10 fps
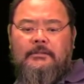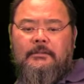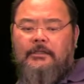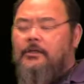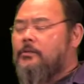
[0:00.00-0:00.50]

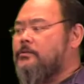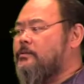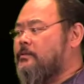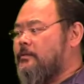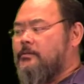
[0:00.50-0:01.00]
equal
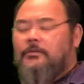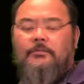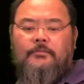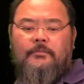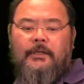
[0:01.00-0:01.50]
to
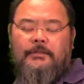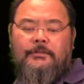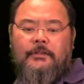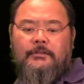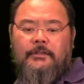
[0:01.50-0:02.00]
0 based
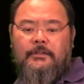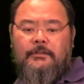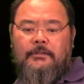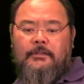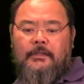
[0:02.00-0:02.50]
on the
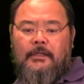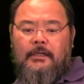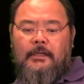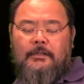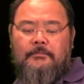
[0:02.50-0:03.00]

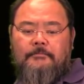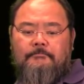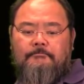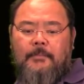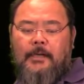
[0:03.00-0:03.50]

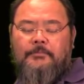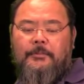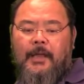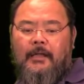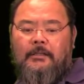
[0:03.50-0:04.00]

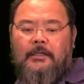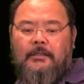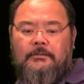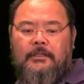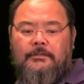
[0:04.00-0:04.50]

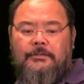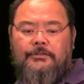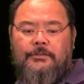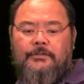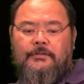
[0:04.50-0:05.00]
optimal
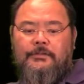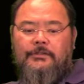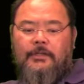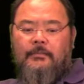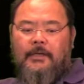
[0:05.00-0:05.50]
condition,
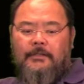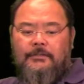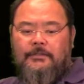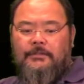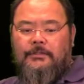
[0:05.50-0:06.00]
zj
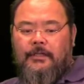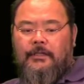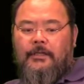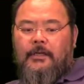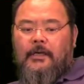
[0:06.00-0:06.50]
minus
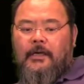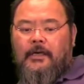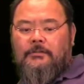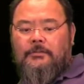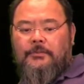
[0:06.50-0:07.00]
cj
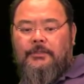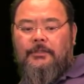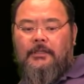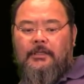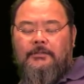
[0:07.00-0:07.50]
has to
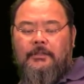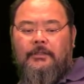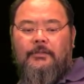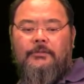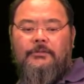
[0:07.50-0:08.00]
be less
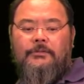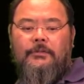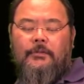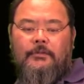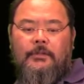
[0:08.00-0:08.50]
than equal to
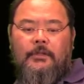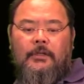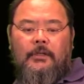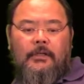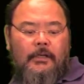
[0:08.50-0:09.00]
0.
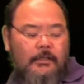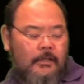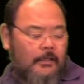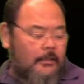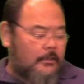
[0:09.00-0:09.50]
And
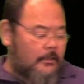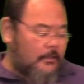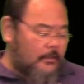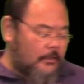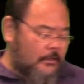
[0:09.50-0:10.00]
that
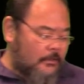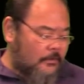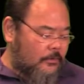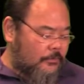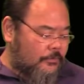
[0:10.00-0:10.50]

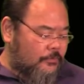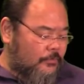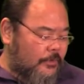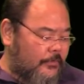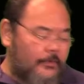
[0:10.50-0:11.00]
concludes
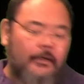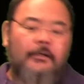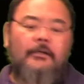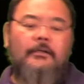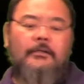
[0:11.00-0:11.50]
one thing.